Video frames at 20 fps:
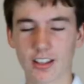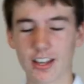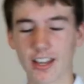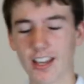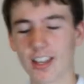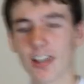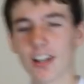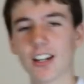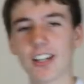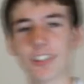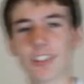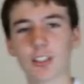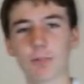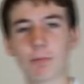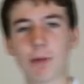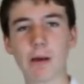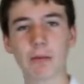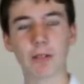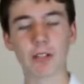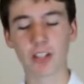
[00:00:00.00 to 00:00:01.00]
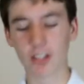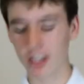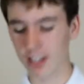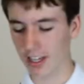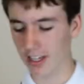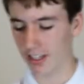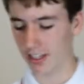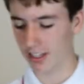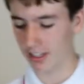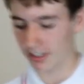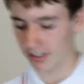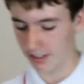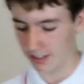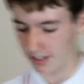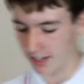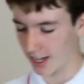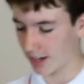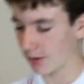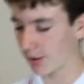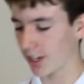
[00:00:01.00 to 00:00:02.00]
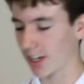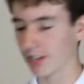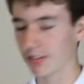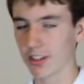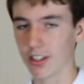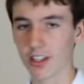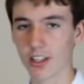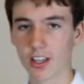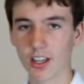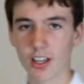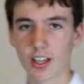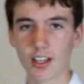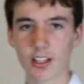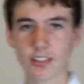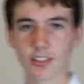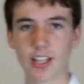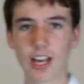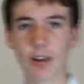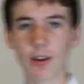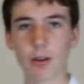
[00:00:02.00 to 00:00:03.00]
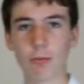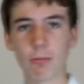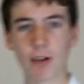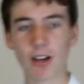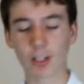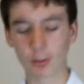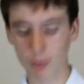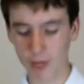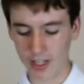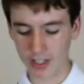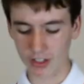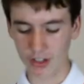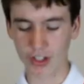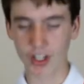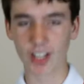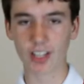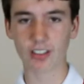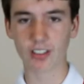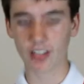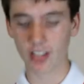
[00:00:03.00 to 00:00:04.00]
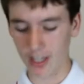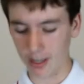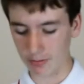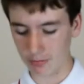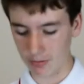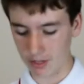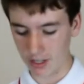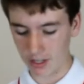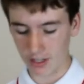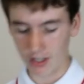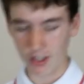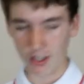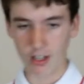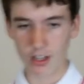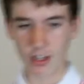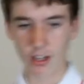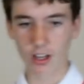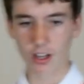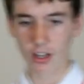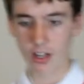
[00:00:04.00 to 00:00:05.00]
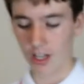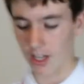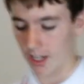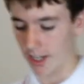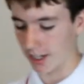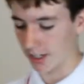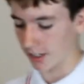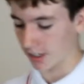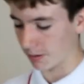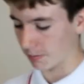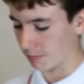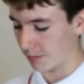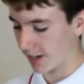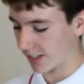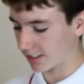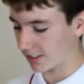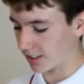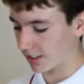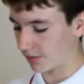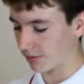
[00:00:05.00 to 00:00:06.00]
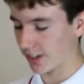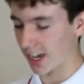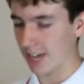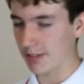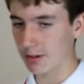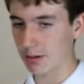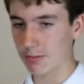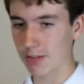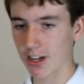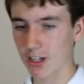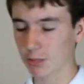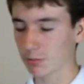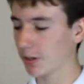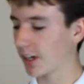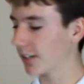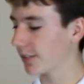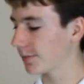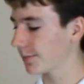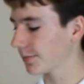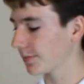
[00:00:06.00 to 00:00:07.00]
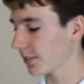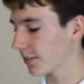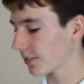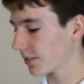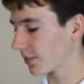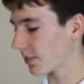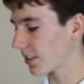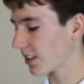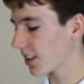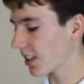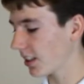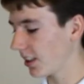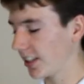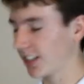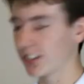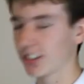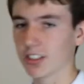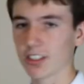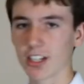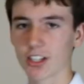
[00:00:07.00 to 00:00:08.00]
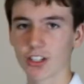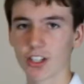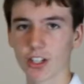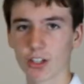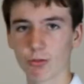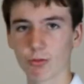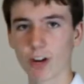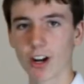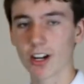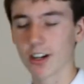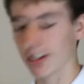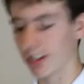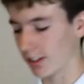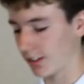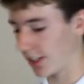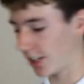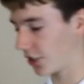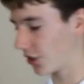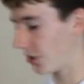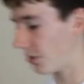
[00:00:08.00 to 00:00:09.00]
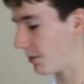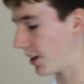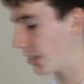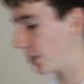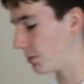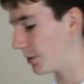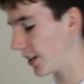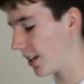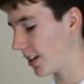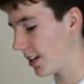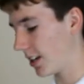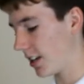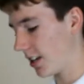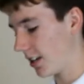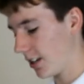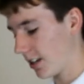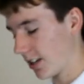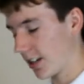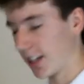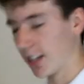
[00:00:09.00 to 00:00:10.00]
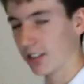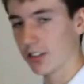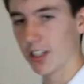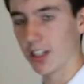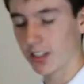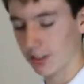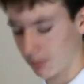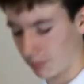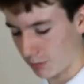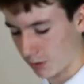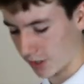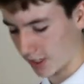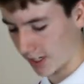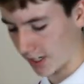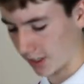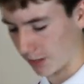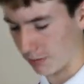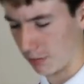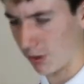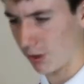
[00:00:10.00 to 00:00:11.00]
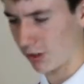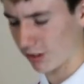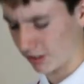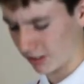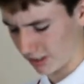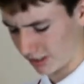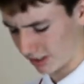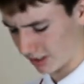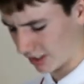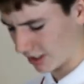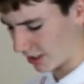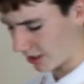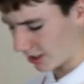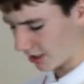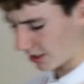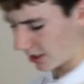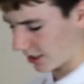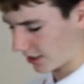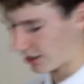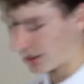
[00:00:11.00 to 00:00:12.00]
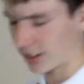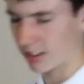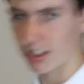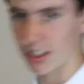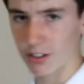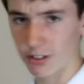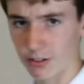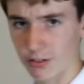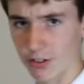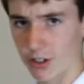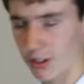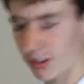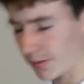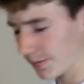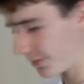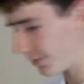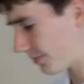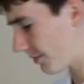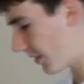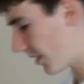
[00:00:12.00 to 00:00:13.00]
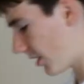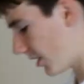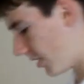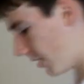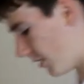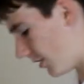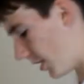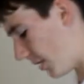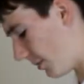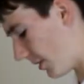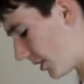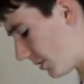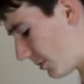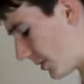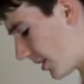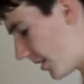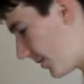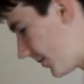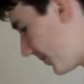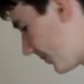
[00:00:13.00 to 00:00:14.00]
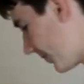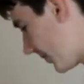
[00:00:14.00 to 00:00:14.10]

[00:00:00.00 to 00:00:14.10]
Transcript: Hey guys, it's BamDan UK here. Today we have the Zowie Mousepad GCM uh, Competitive Gaming Mousepad. This is actually the red edition mousepad. Okay, so let's pull it out of the box. This is the review of the mousepad.